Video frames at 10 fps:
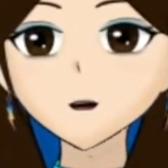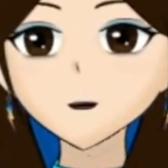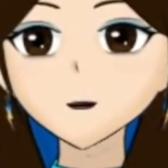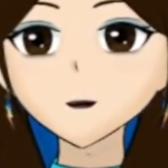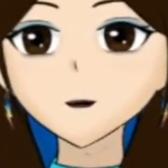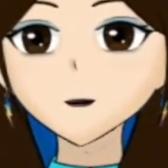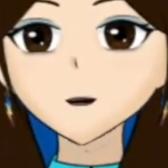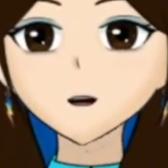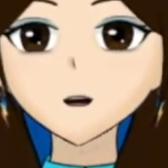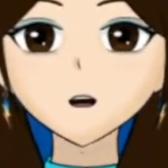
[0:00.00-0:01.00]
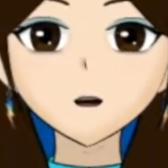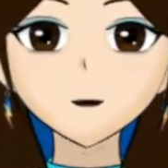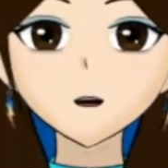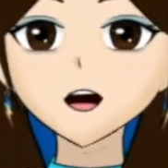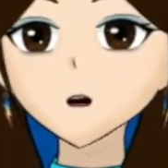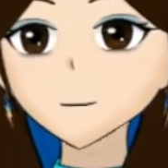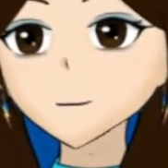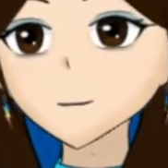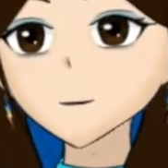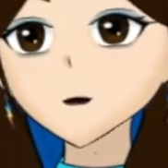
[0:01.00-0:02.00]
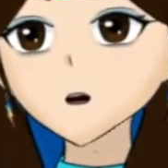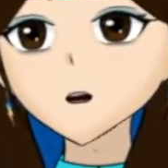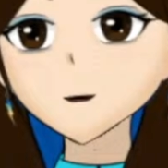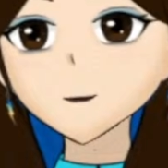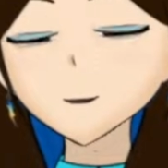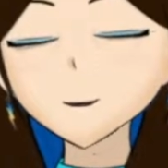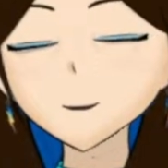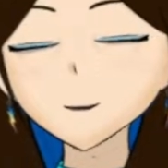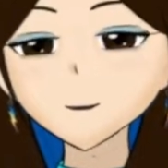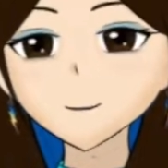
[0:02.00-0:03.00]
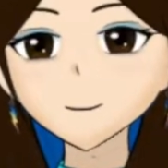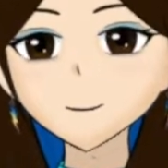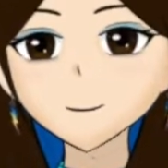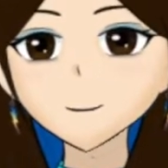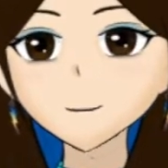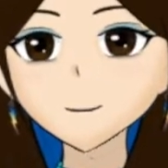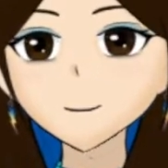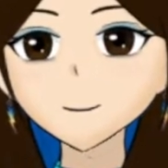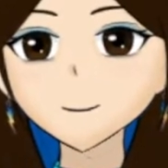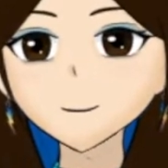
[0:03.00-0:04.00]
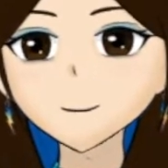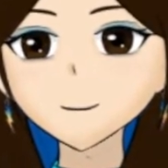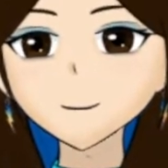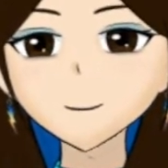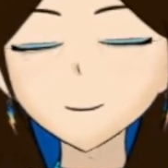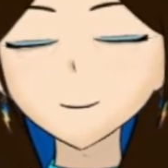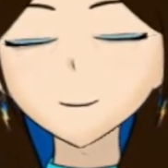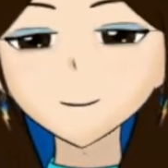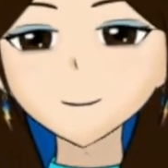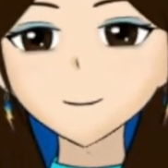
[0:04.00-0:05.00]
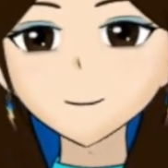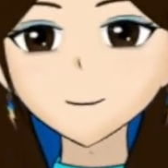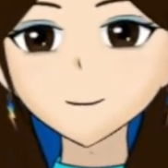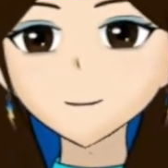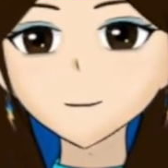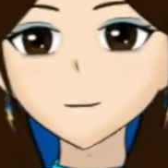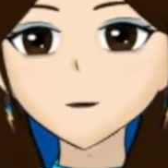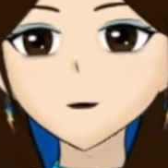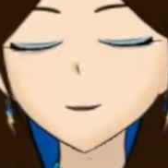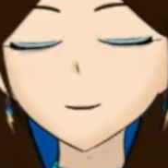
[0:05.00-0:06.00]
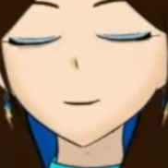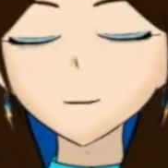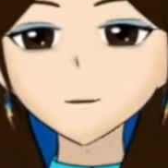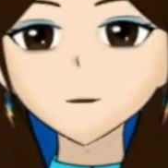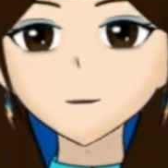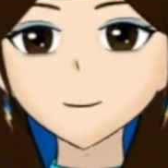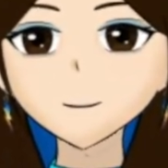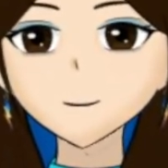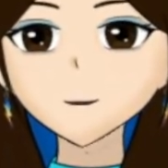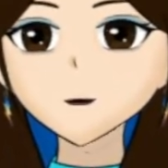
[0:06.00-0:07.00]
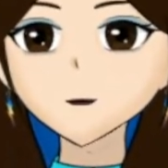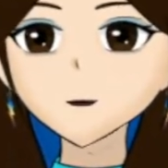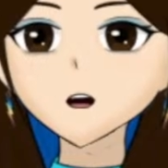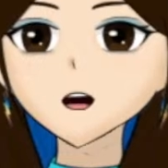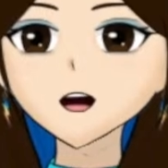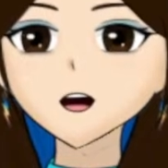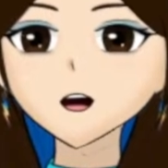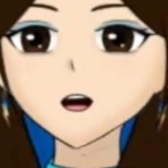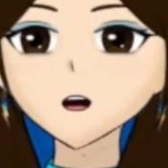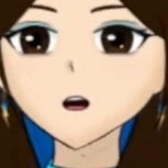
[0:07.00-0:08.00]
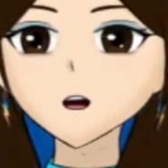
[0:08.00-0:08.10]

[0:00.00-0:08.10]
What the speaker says: Also, a lot of people don't wear helmets when they're riding either bikes or bicycles. So, good on your friend for actually doing it.